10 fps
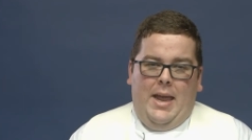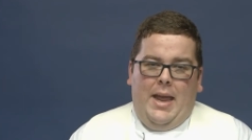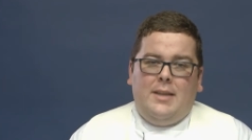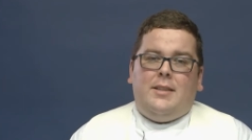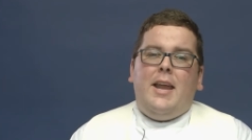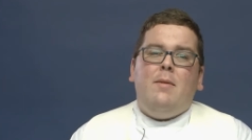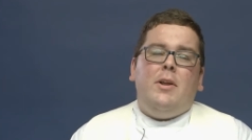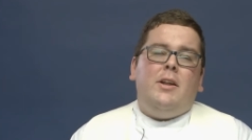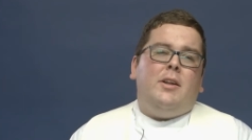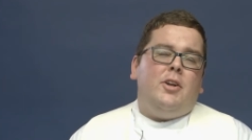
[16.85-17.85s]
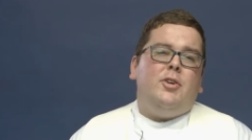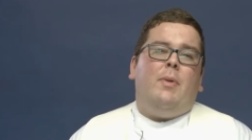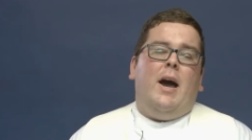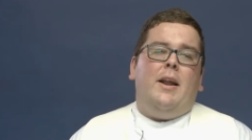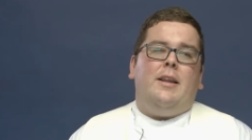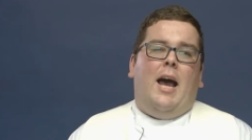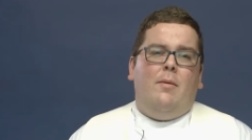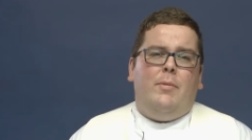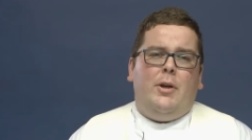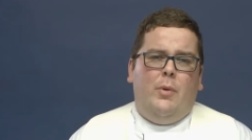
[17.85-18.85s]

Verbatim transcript: And today I'm going to touch upon a topic